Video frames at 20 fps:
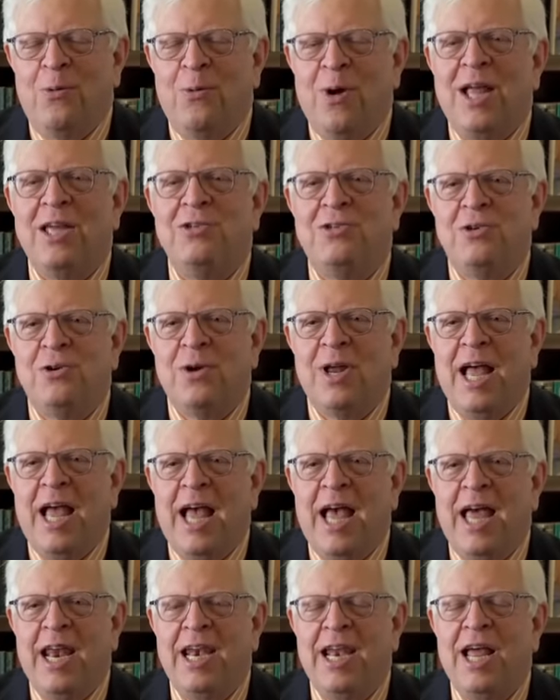Raise your
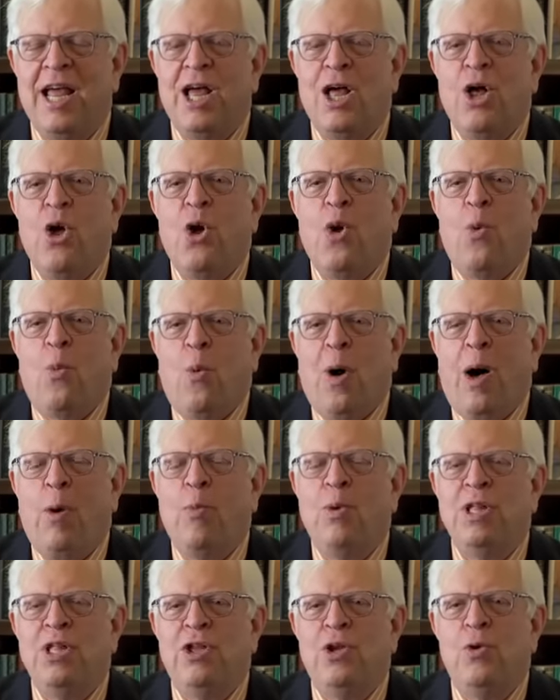hand. What
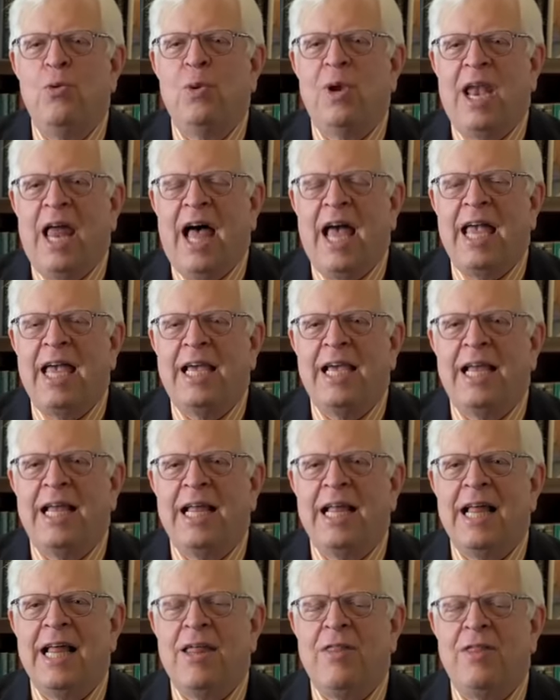would you
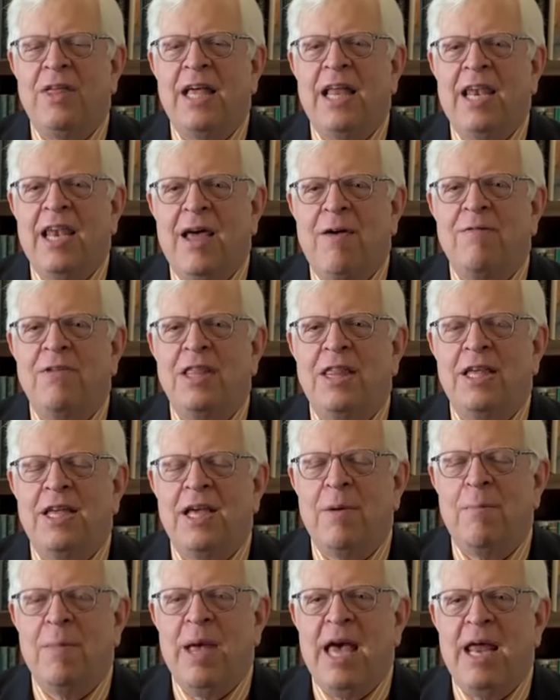like the 11th
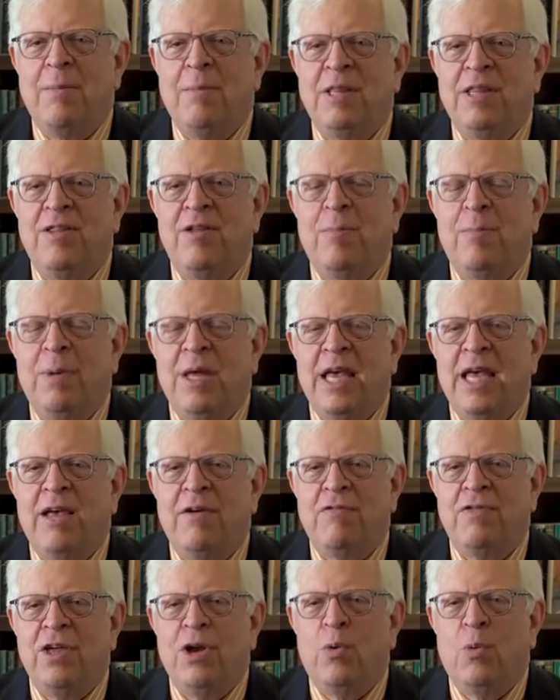commandment to be
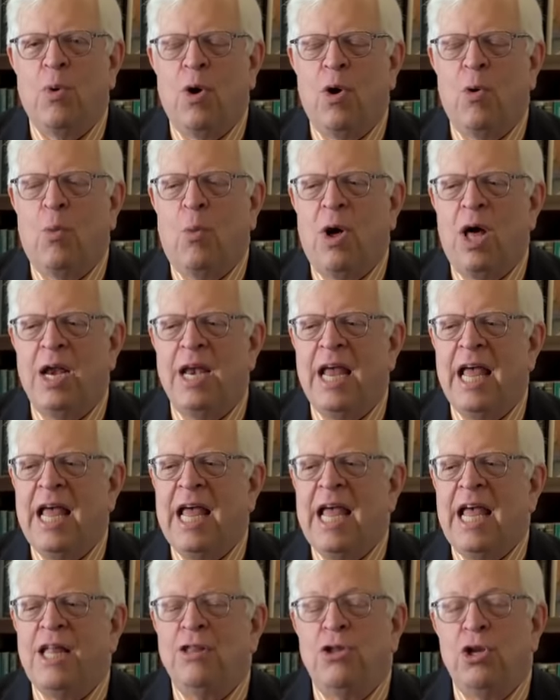if there were one?
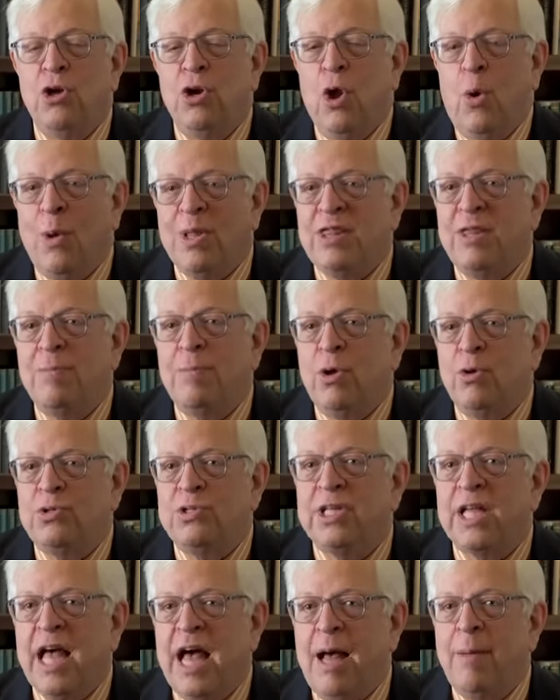Do you know what the
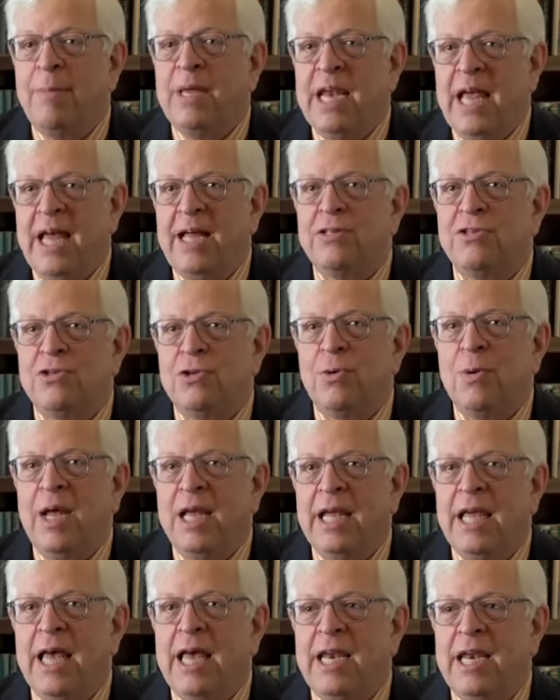most common answer I
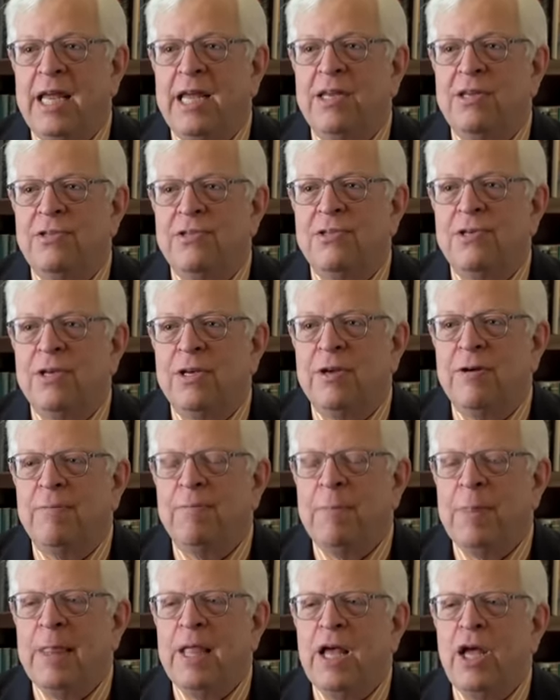get is?
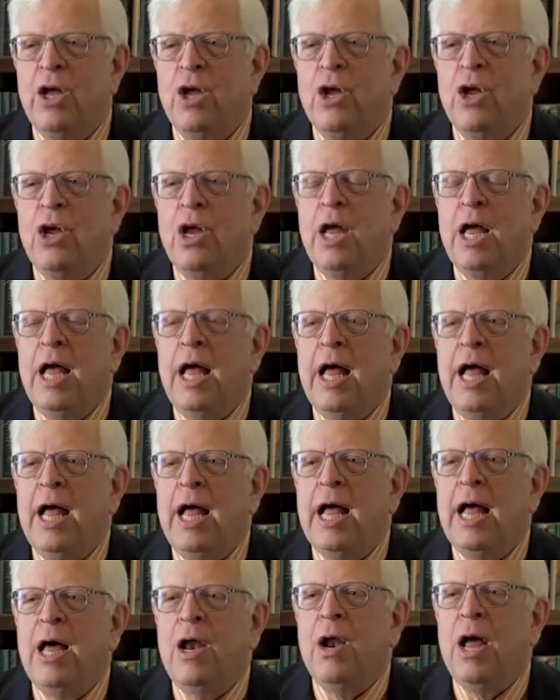
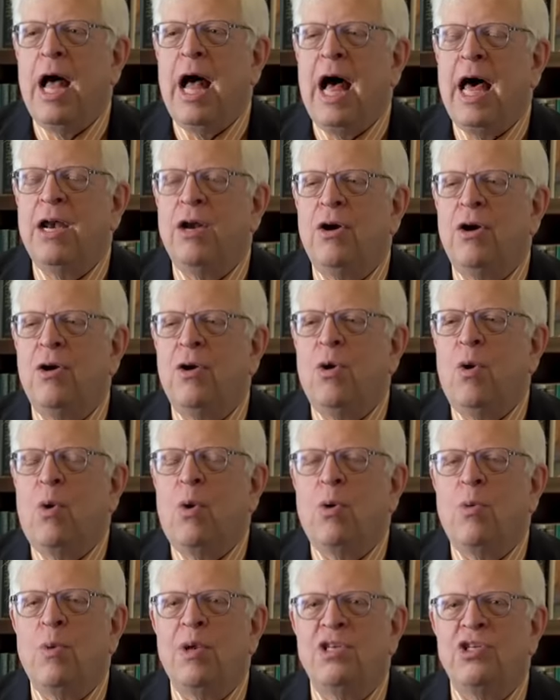Uh, honor
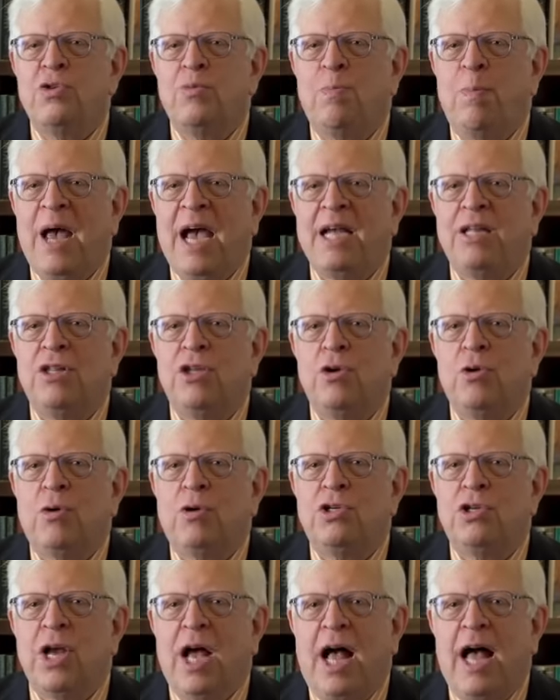or respect your
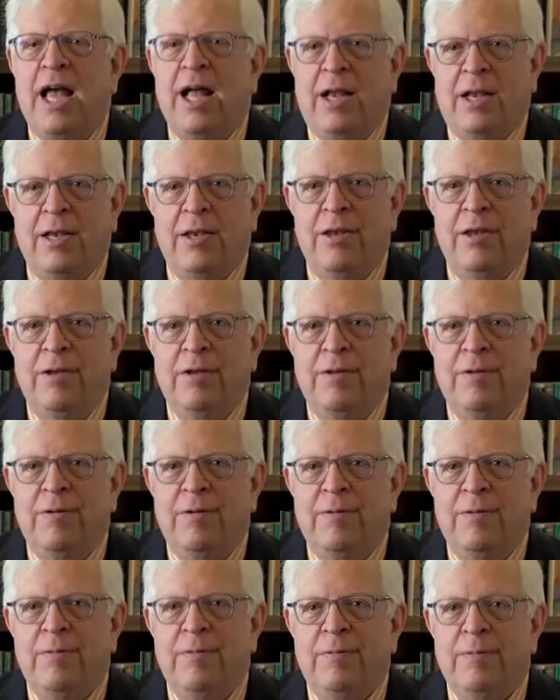child.
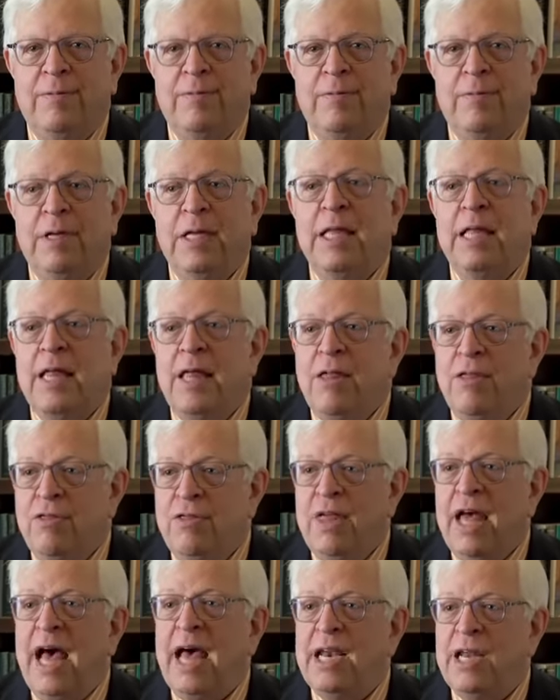
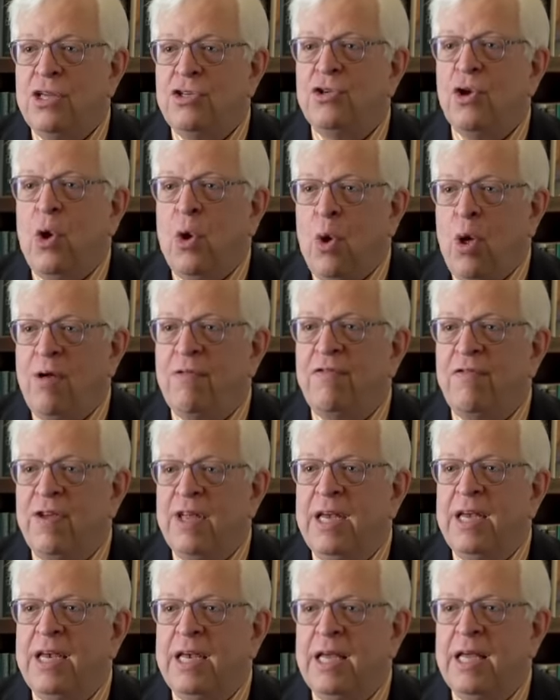That is
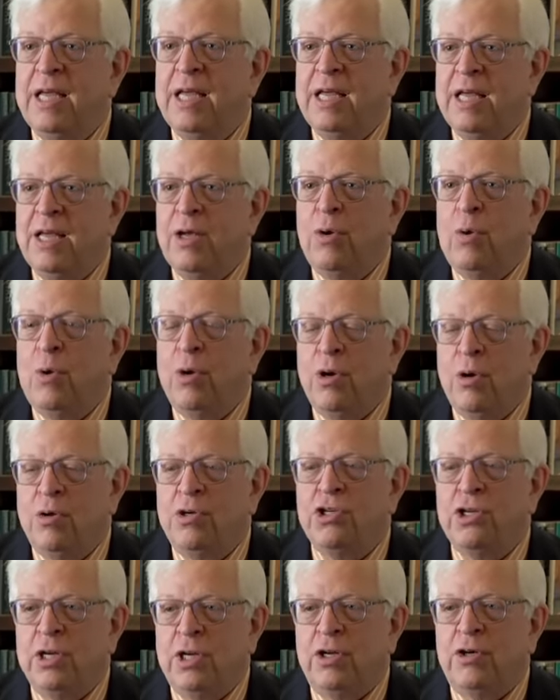often, or your
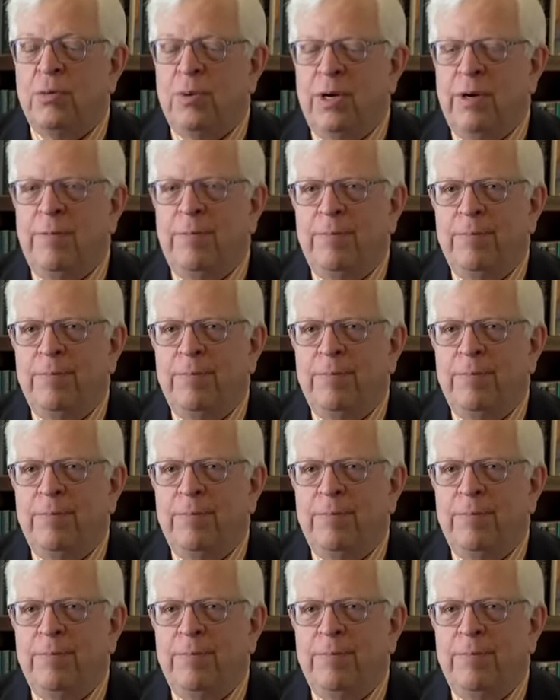children.